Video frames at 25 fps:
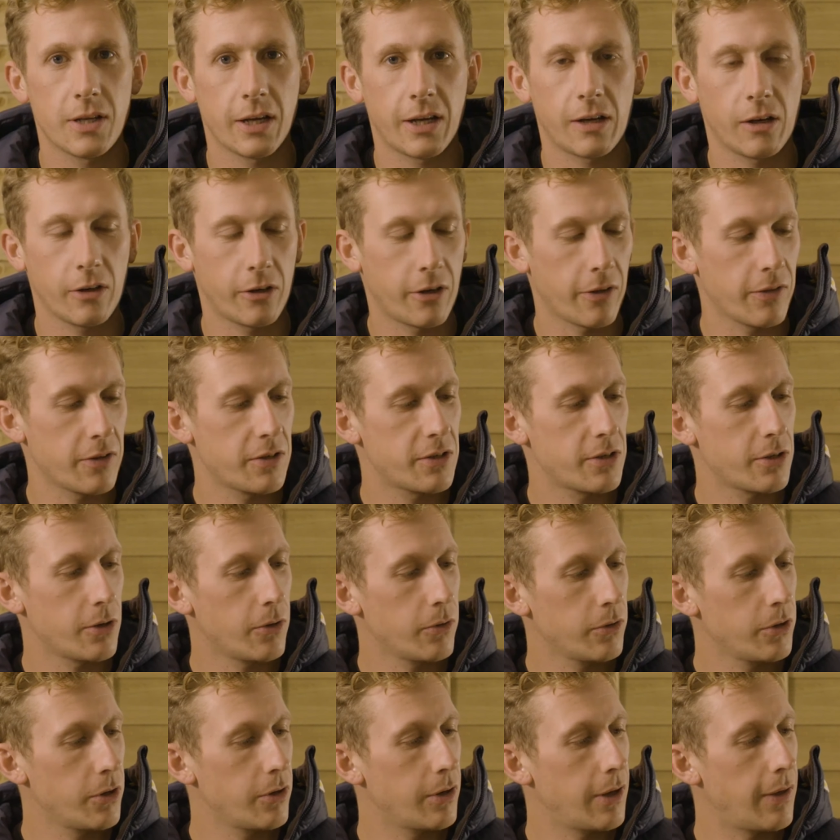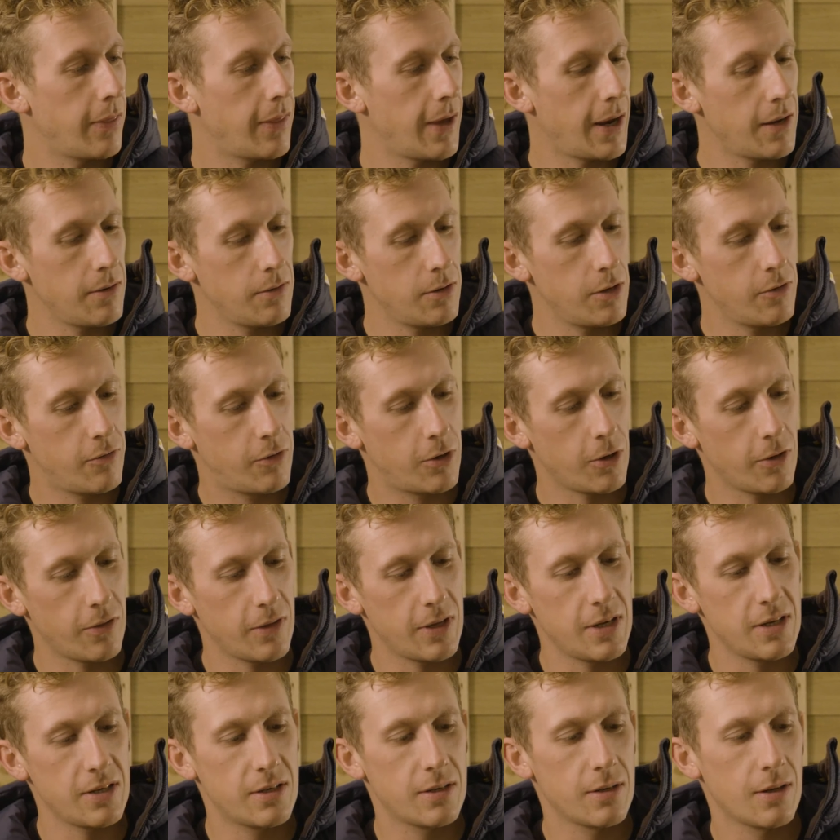take a look at the sole unit then. You've got
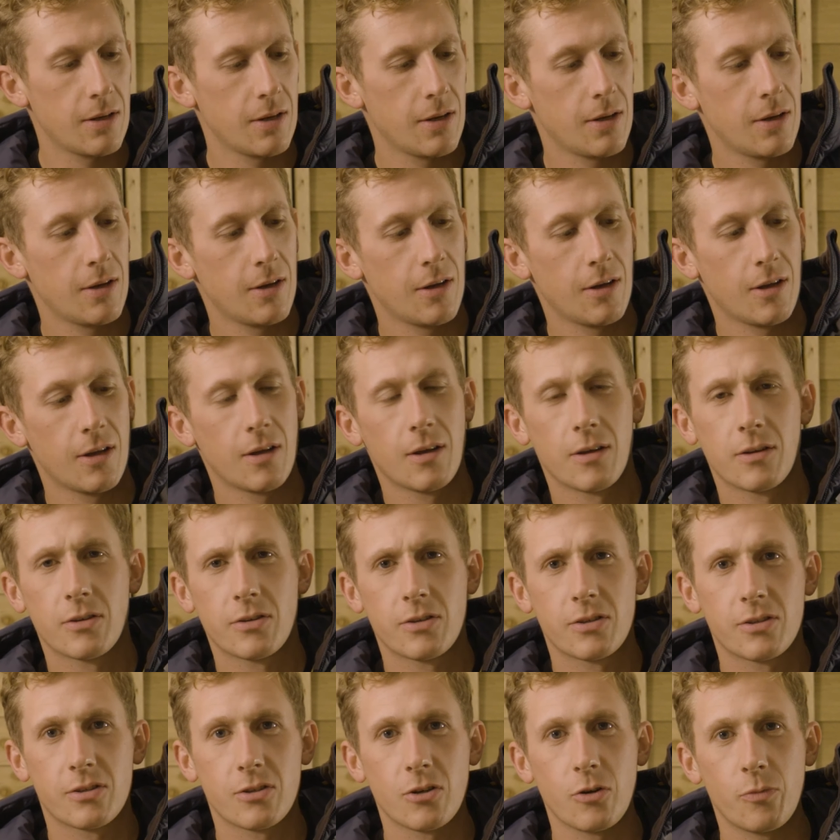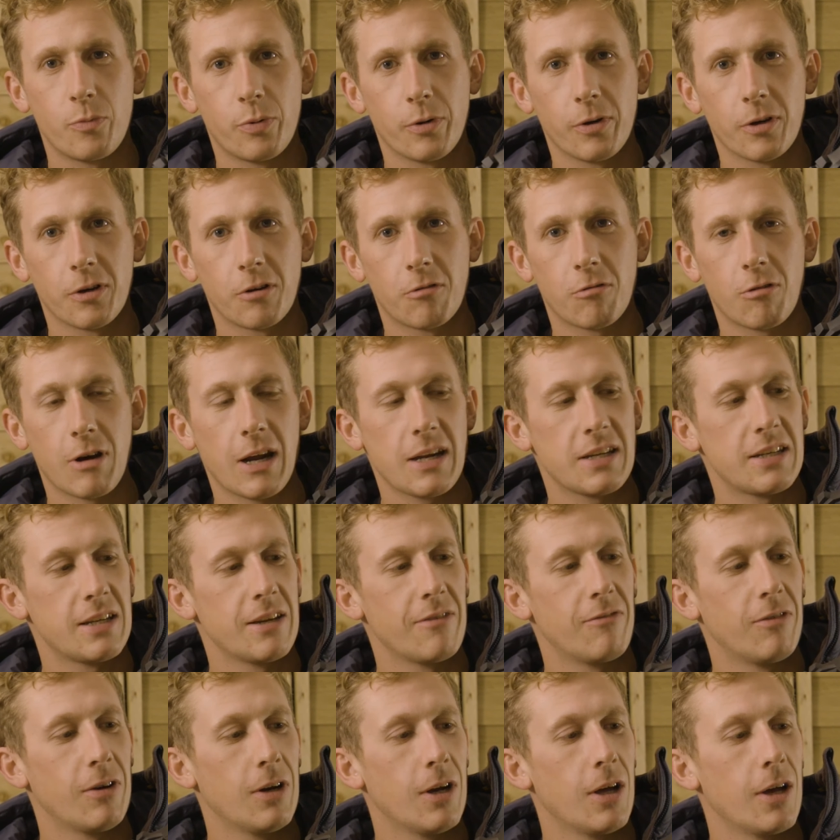these super
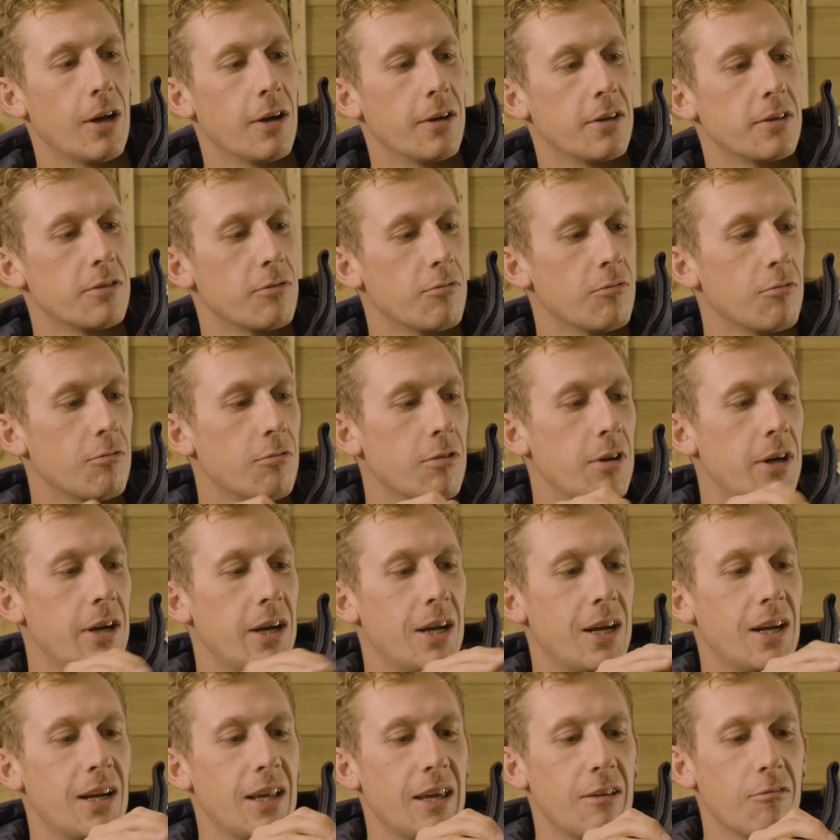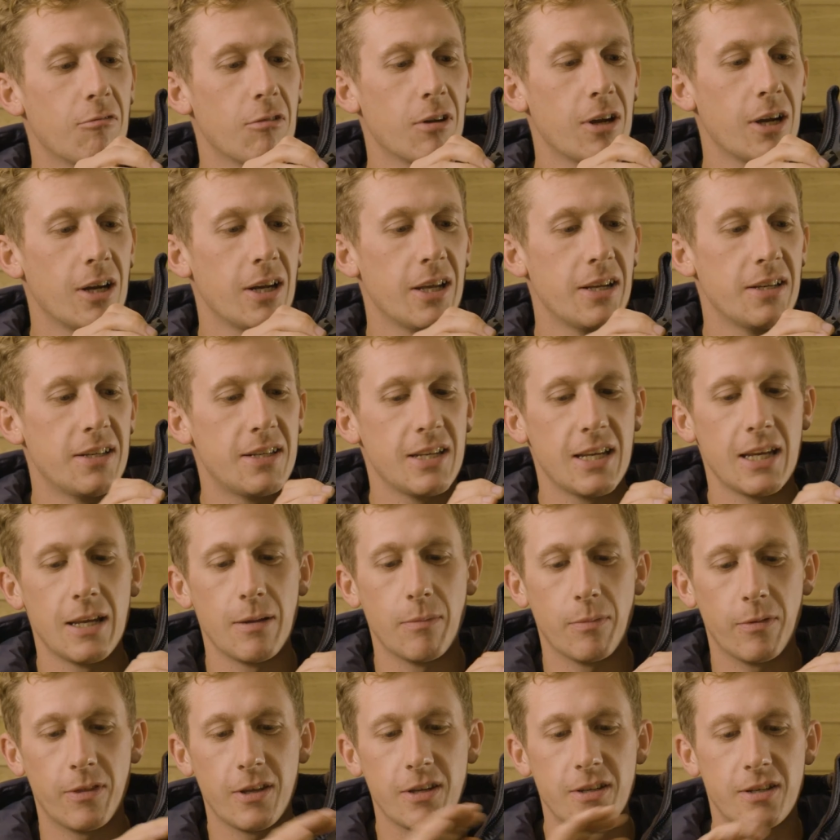aggressive lugs, really
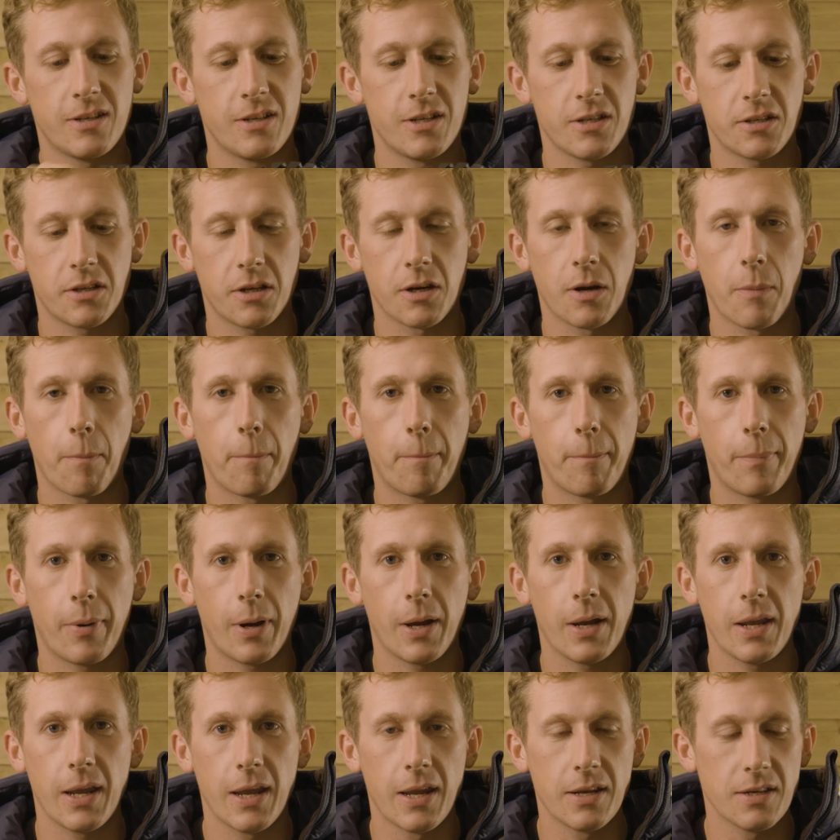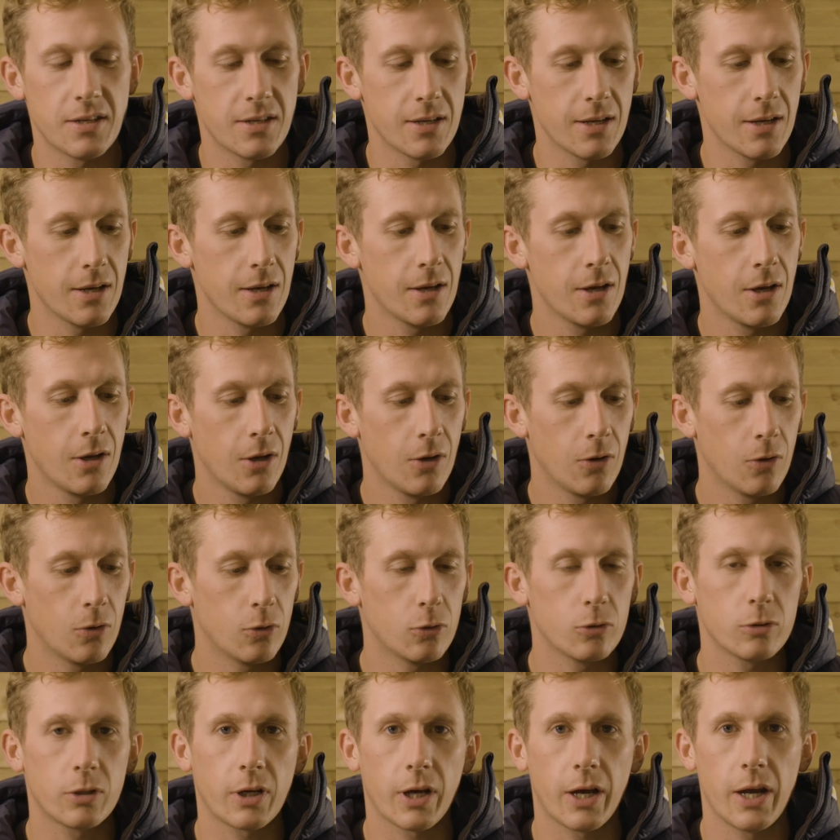deep. These are just going to bite into
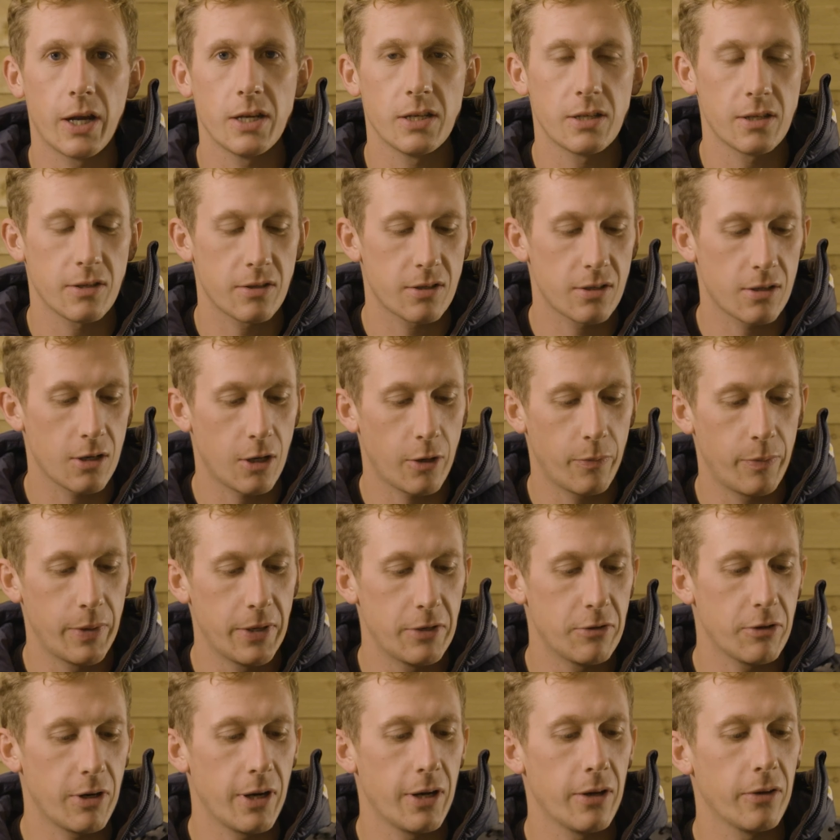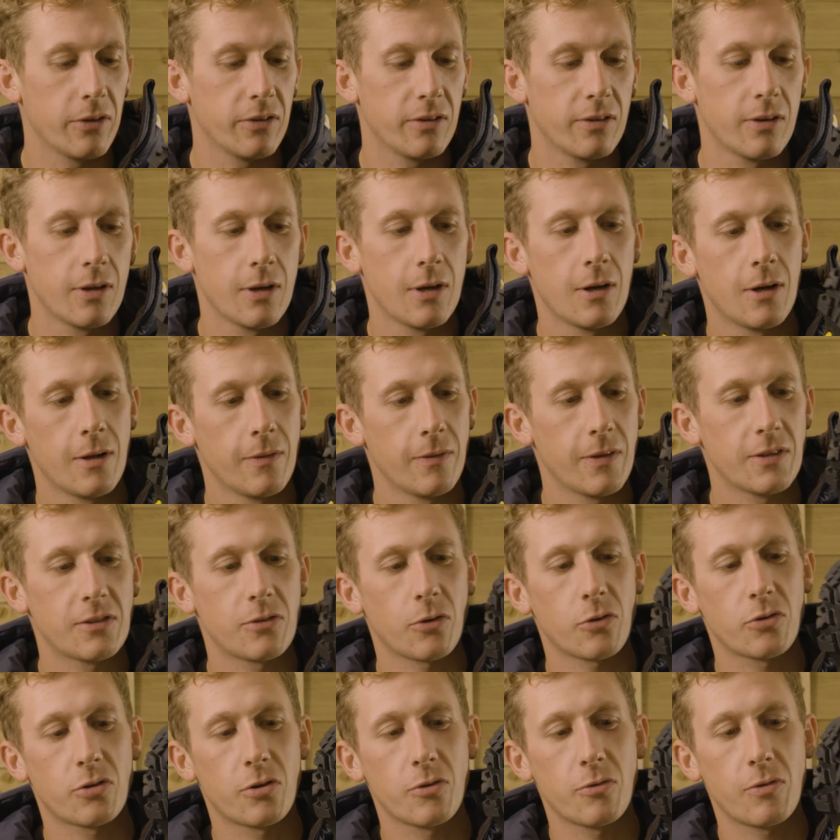all kinds of sloppy trails.
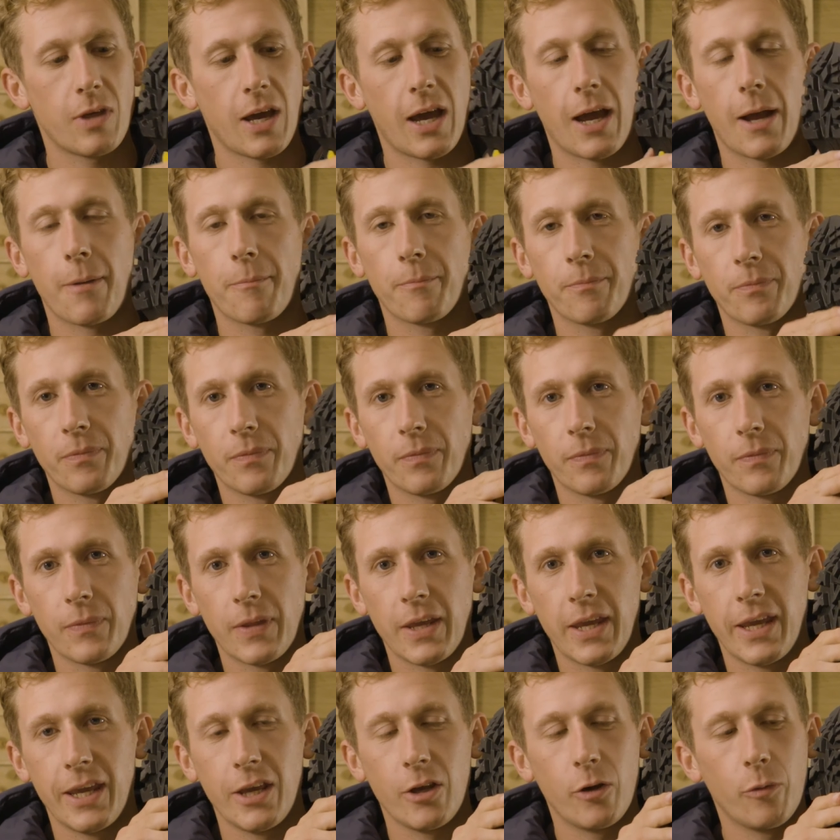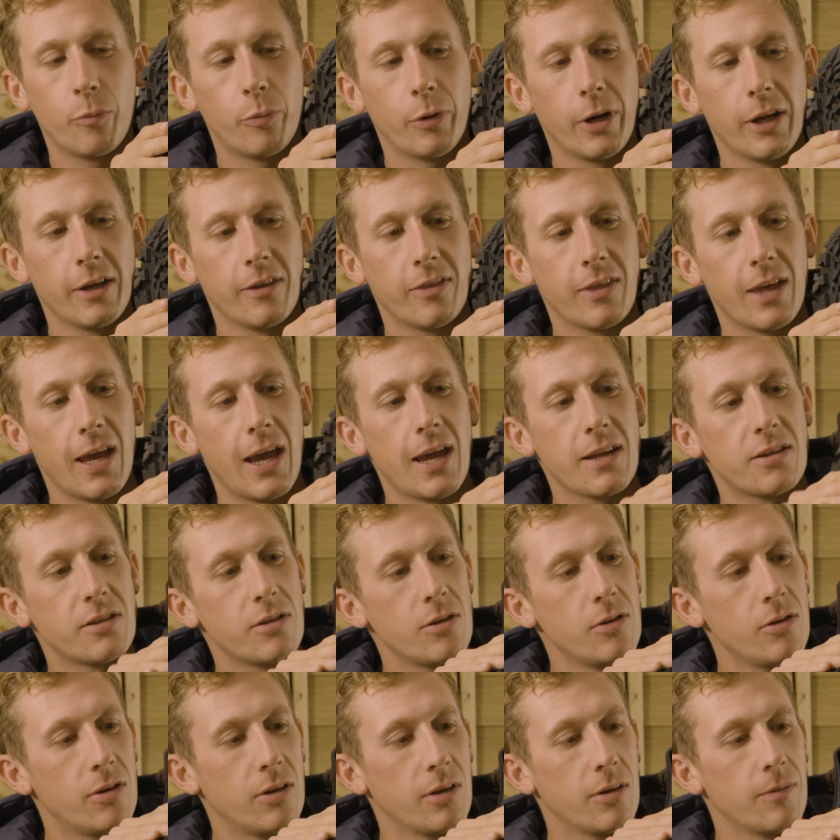There's also that heel brake there,
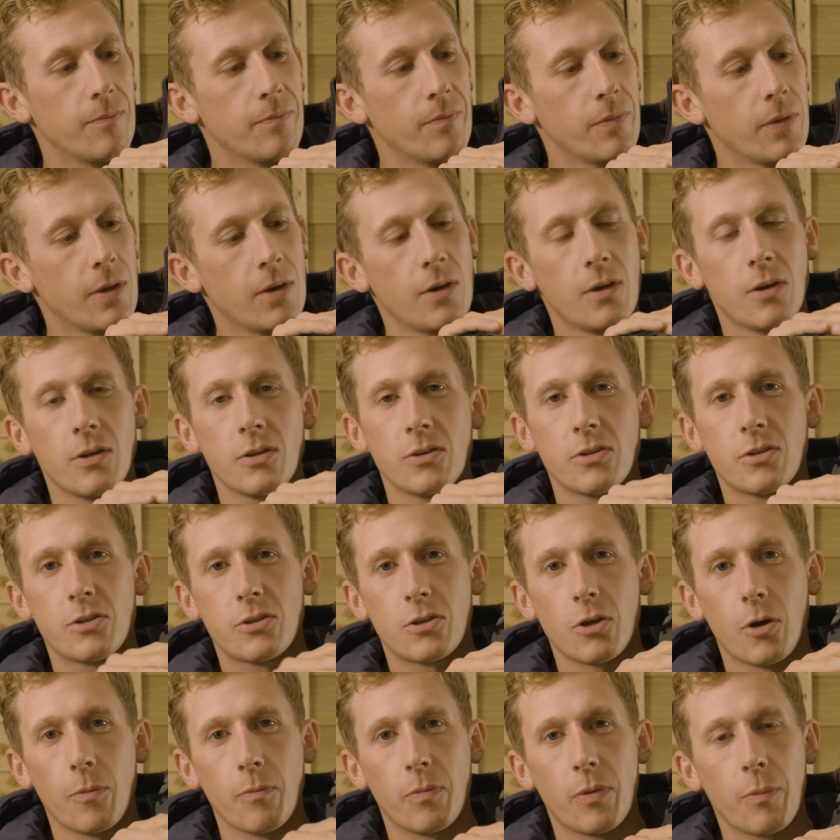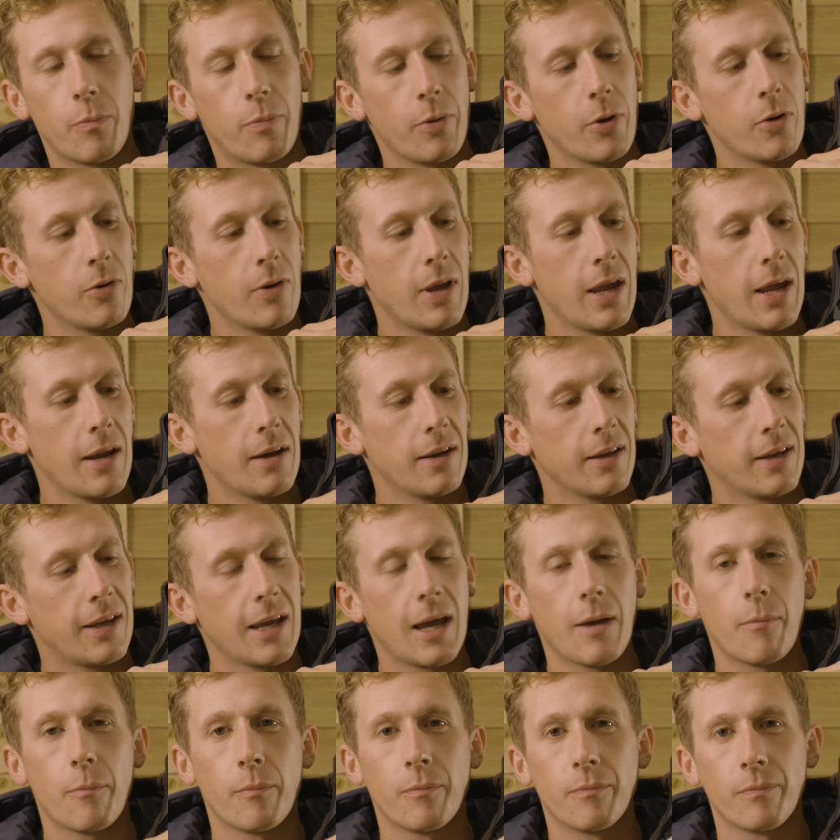so you can stomp the boot in and
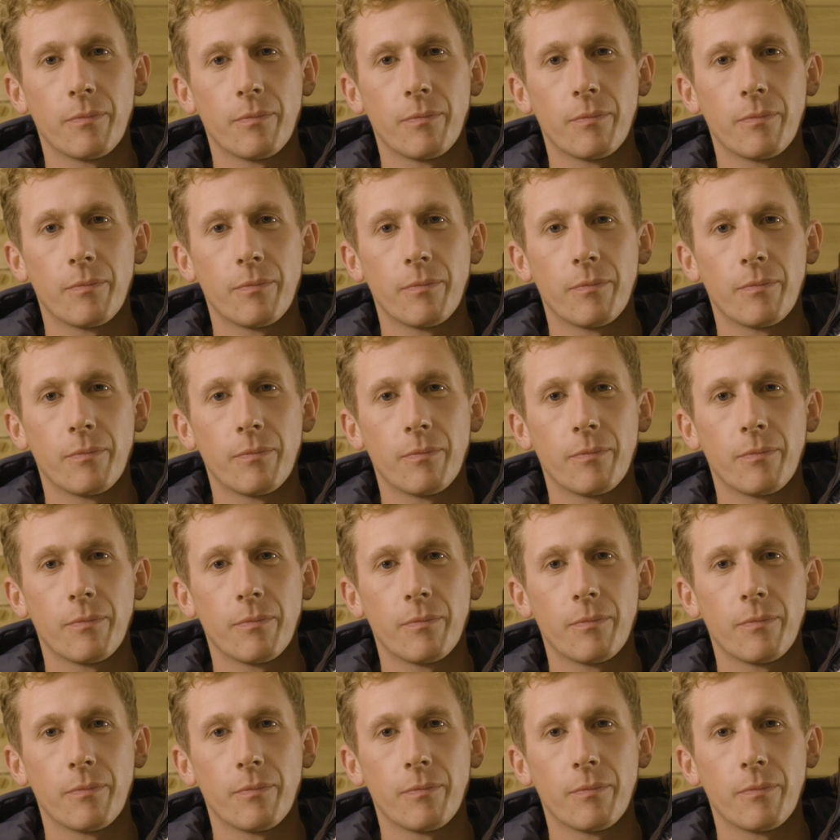get